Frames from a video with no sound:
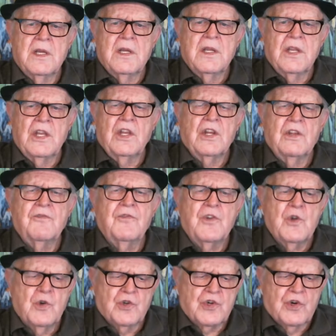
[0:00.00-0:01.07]
in the
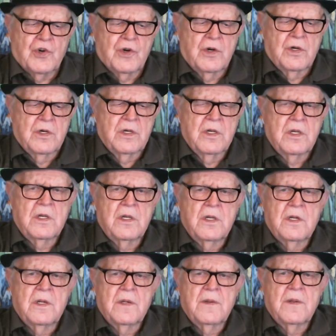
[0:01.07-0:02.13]
future.
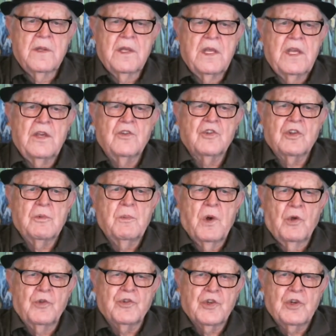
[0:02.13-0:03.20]
He is the
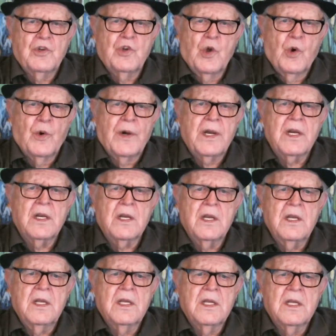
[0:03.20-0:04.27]
most adoring,
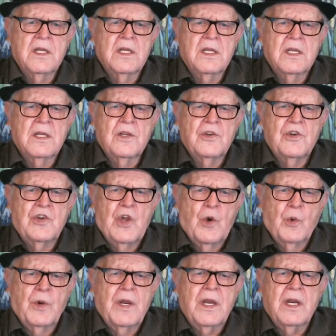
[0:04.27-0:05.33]

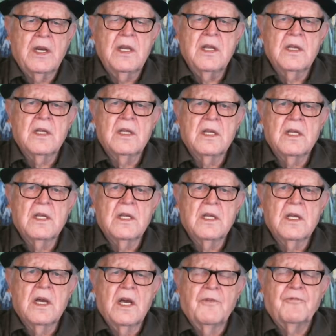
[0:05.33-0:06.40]
doting,
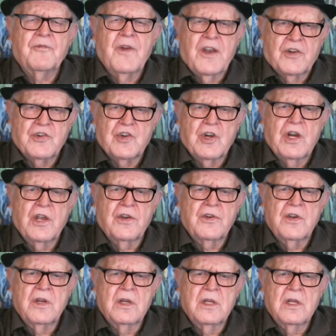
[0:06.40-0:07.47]

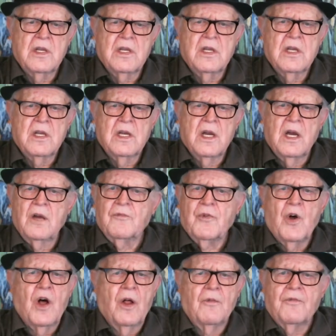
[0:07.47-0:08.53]
affectionate of
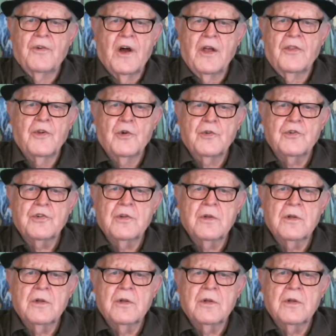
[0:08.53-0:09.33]
all fathers.